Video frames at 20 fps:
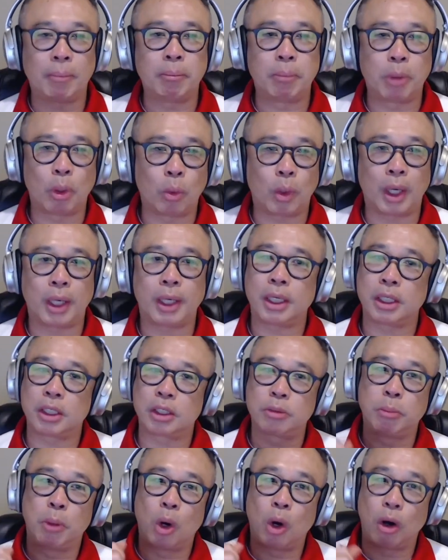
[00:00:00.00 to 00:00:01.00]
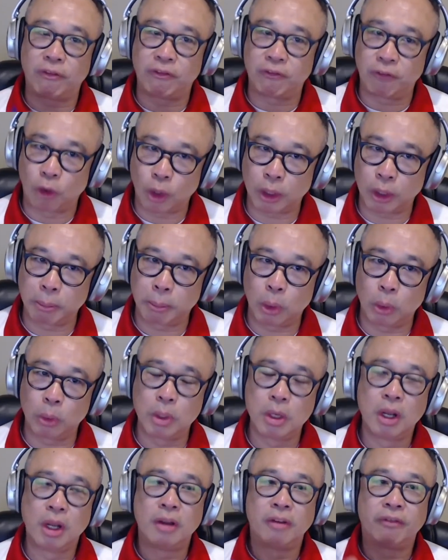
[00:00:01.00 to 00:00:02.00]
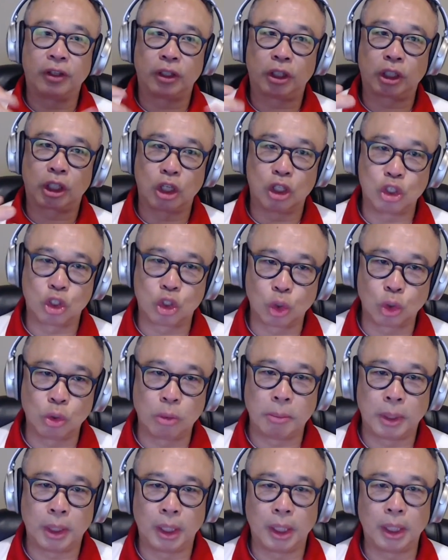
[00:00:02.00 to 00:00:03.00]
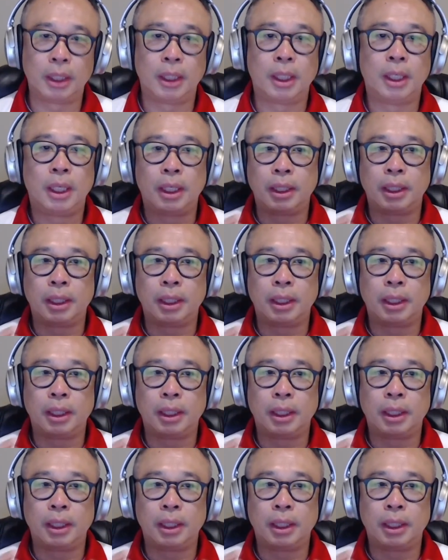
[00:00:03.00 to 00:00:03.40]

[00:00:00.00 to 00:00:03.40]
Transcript: Number one, it's more affordable for the consumer.